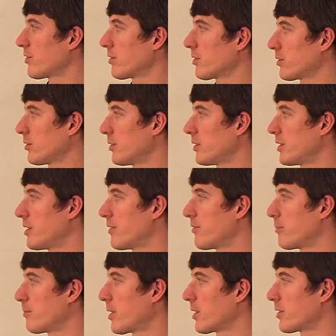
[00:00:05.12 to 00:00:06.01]
circle into
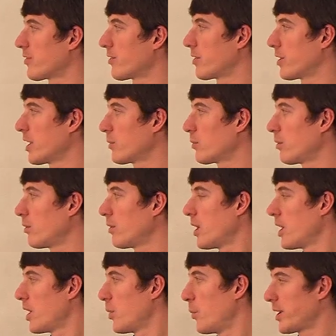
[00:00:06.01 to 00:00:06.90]
different parts that are
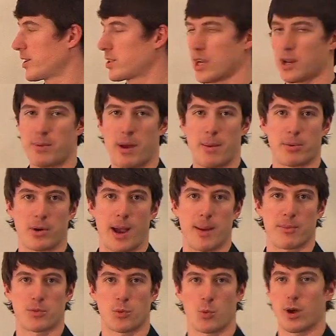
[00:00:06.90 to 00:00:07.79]
equal, we could talk about
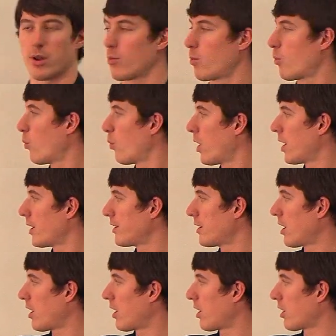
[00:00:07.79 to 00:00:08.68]
perhaps what
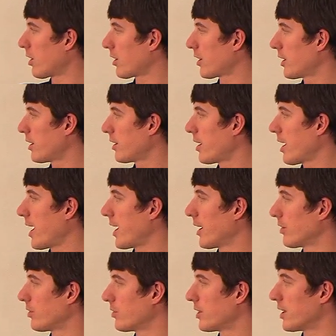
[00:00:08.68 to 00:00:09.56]
one arc
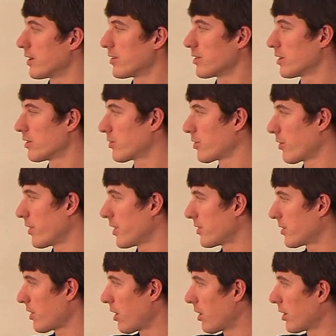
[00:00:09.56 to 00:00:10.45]
angle is here. So
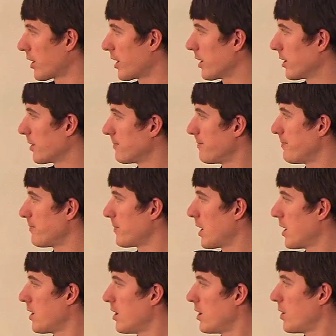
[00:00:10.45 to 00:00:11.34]
this arc here,
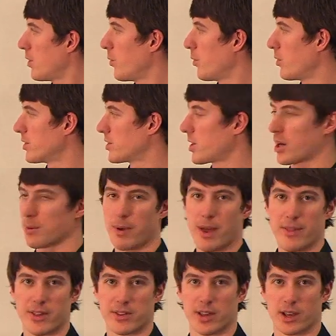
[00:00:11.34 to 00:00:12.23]
we want to talk
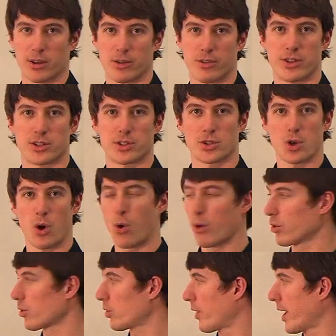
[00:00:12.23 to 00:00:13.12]
about this angle. The
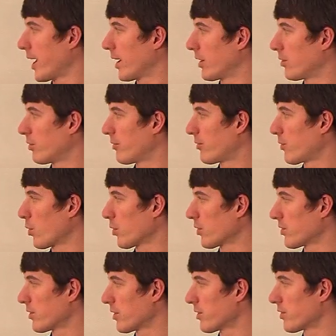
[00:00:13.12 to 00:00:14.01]
total angle, of
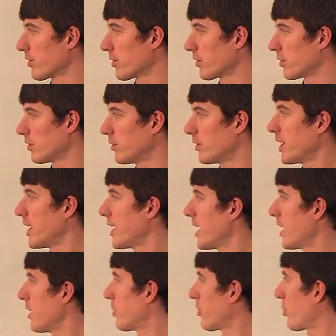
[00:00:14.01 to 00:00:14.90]
course, in a circle
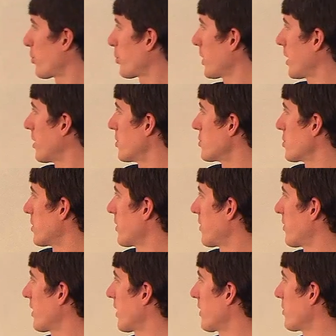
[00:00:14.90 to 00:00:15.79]
is three
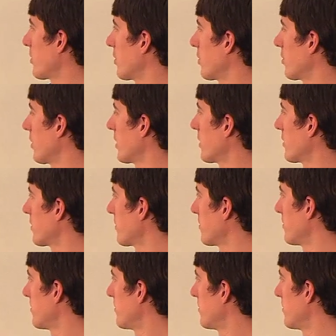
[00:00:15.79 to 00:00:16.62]
hundred sixty degrees.